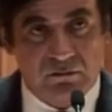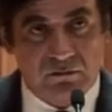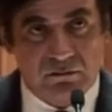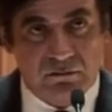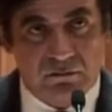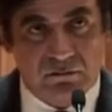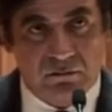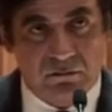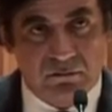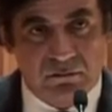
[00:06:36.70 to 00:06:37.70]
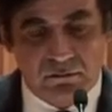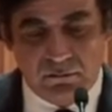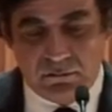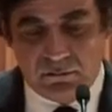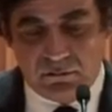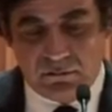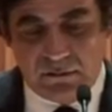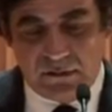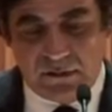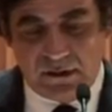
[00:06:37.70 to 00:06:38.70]

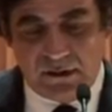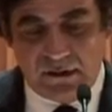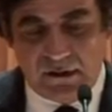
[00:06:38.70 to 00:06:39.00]
(no one is talking)